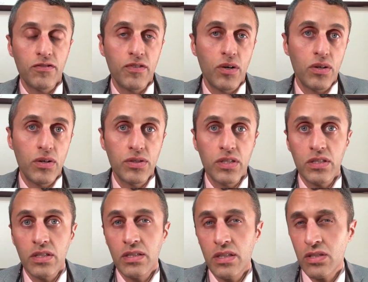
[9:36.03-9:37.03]
photos is
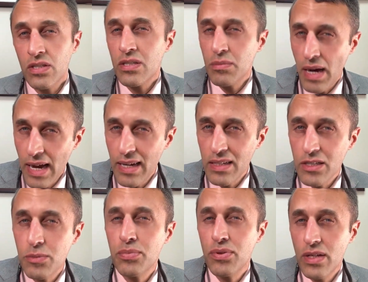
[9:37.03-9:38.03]
that the smile is
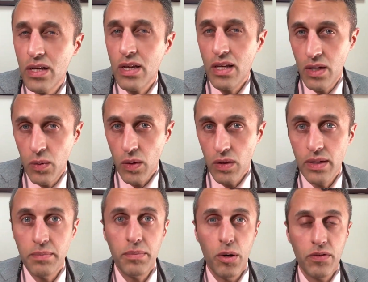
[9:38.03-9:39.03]
pretty equal
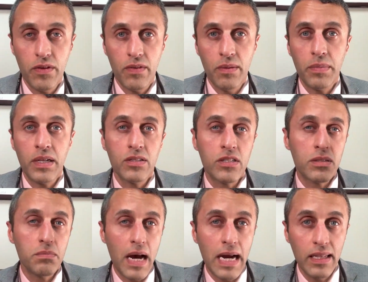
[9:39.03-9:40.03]
in both of them, because
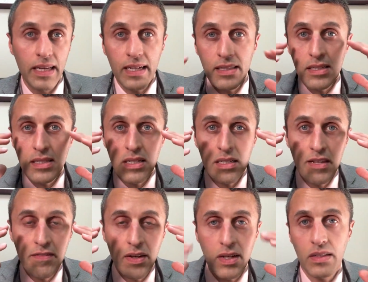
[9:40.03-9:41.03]
smiling can
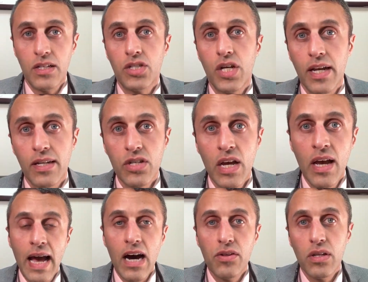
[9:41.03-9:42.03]
significantly change
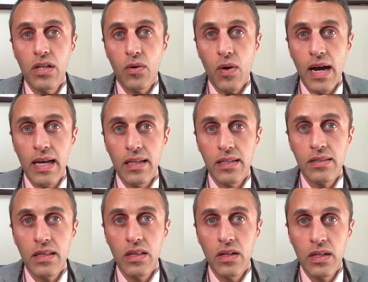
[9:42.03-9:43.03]
how the lower eyelids
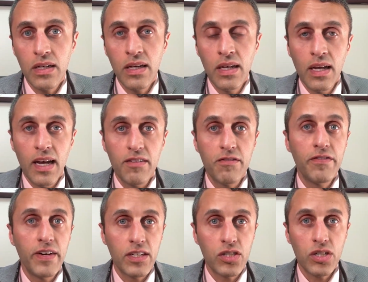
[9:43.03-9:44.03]
look and
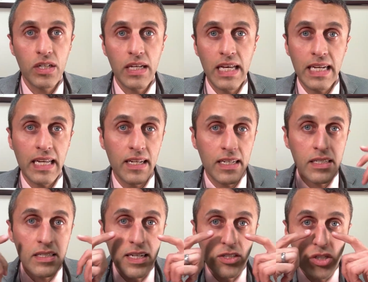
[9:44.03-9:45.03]
function, and it can
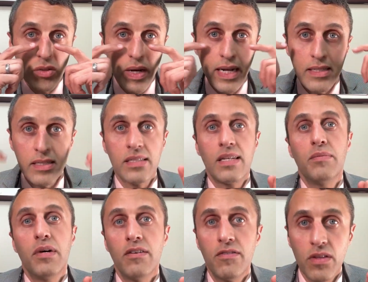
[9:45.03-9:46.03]
accentuate some
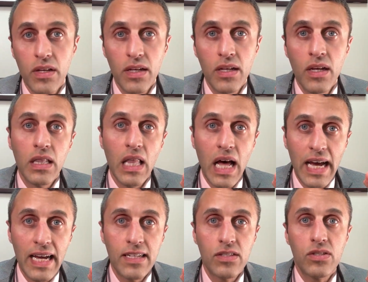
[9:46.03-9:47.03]
of the
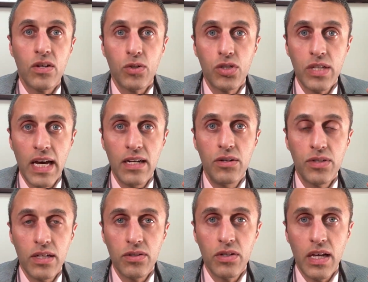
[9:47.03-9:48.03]
lines or shadows
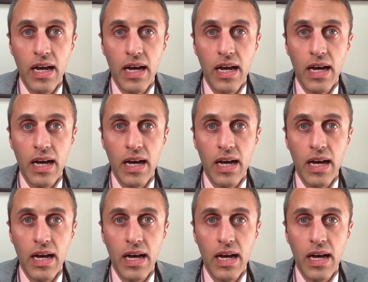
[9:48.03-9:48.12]
under the